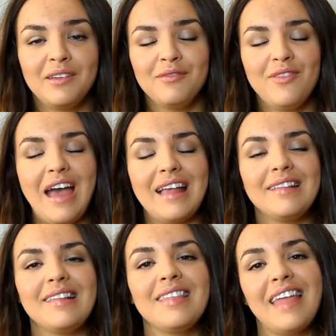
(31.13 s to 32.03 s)

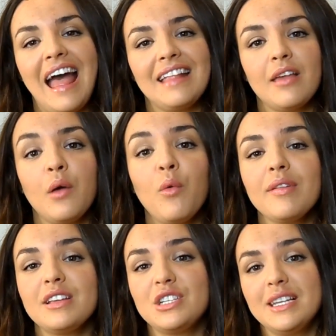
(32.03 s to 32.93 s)
confess that I
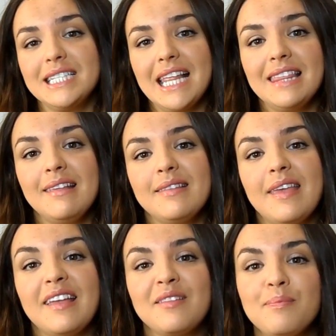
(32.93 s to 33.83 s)
was actually sent these
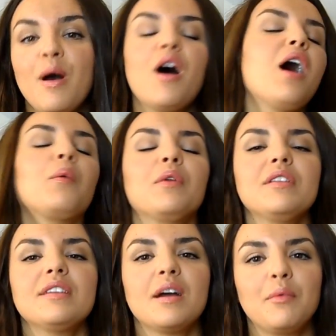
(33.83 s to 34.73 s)
things, but I
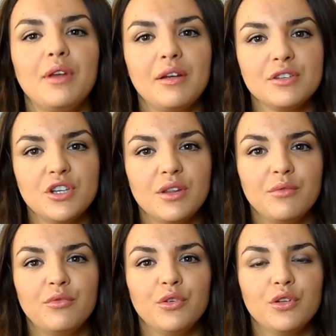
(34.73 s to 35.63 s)
wanted to come on here and show
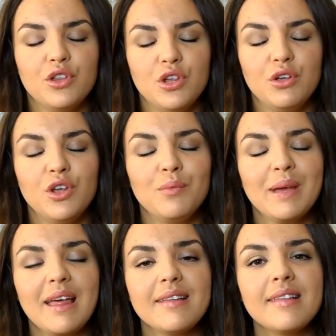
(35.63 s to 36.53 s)
them to
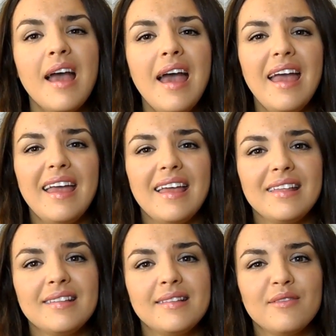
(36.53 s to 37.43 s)
you because
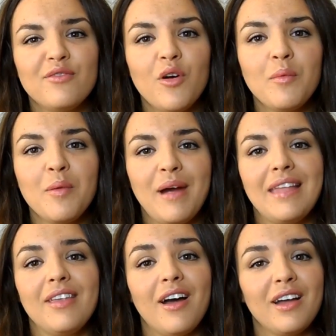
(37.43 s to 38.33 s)
it's from a
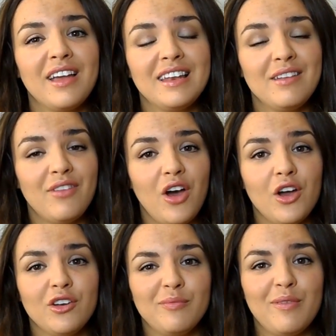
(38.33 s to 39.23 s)
brand that I had never
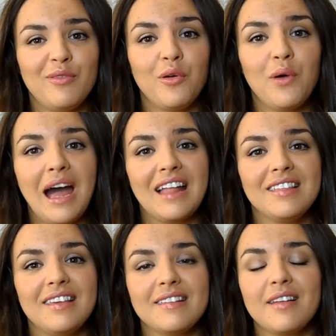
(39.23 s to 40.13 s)
heard of before,
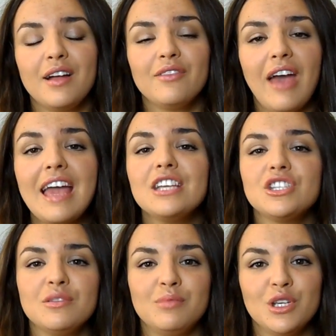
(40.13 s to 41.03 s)
and it's kind of
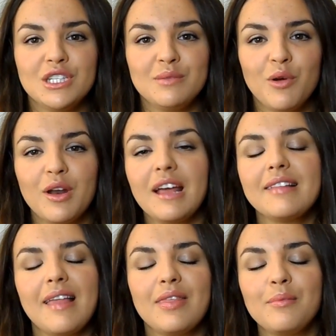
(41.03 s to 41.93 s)
Asian beauty
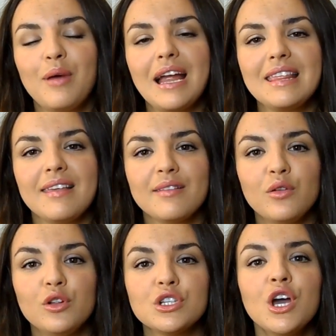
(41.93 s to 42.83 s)
products, and the brand is
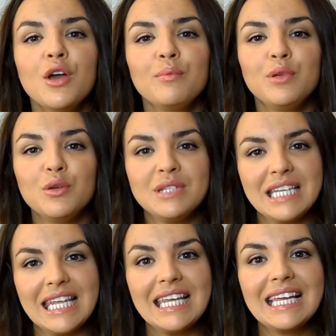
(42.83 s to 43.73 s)
called
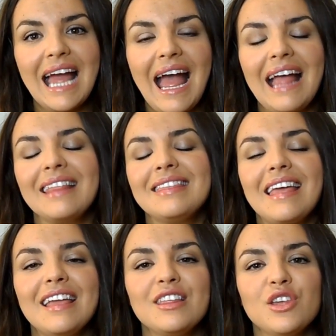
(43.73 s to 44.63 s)
Beautique,
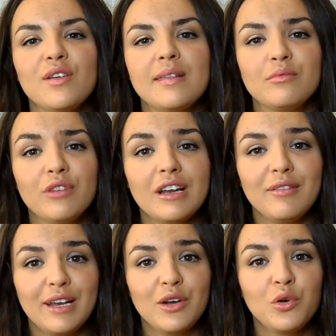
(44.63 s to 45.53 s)
and they do some
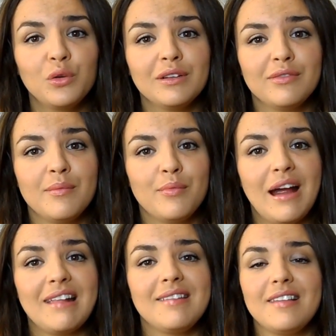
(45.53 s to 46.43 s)
really cool different
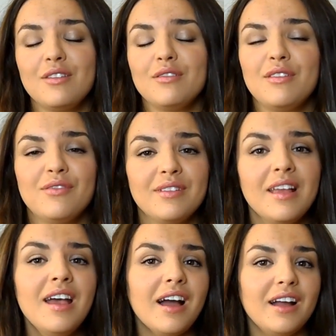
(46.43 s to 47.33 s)
brands. They do
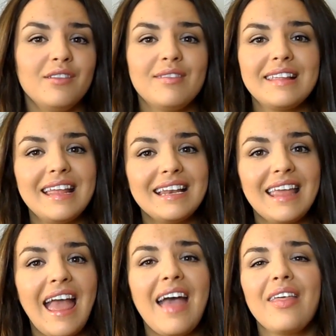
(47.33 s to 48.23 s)
different kind of
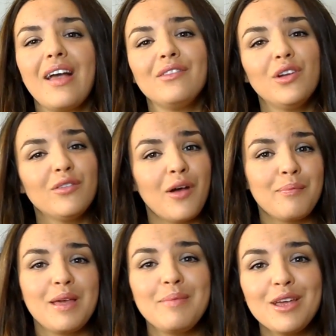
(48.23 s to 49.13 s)
skincare. They have a lot of
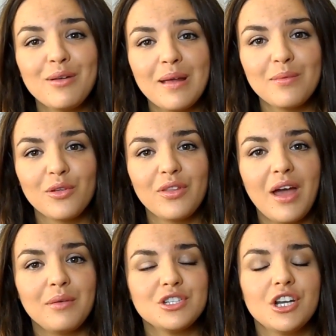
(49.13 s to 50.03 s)
like BB creams on
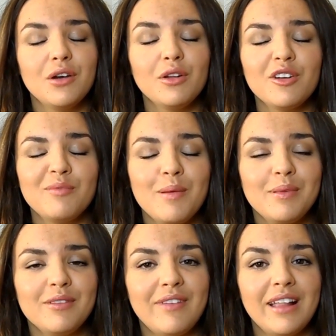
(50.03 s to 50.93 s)
there, which I know a lot of
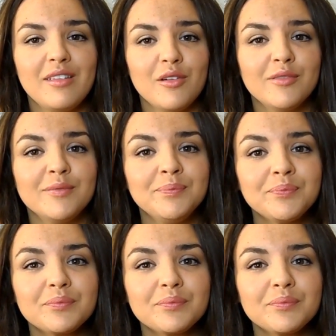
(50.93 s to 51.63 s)
people are fans of,